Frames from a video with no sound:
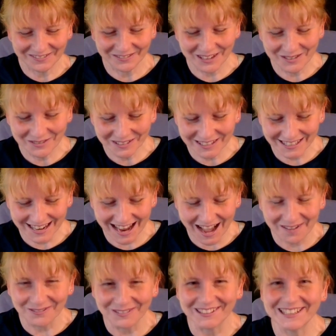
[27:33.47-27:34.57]
We will see.
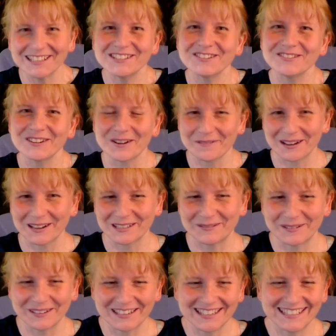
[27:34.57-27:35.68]
I will let you know my
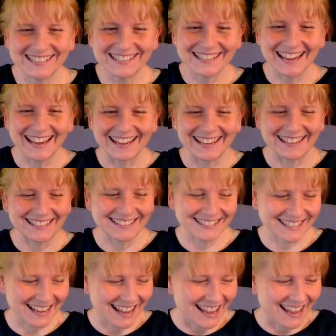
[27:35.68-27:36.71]
experience. And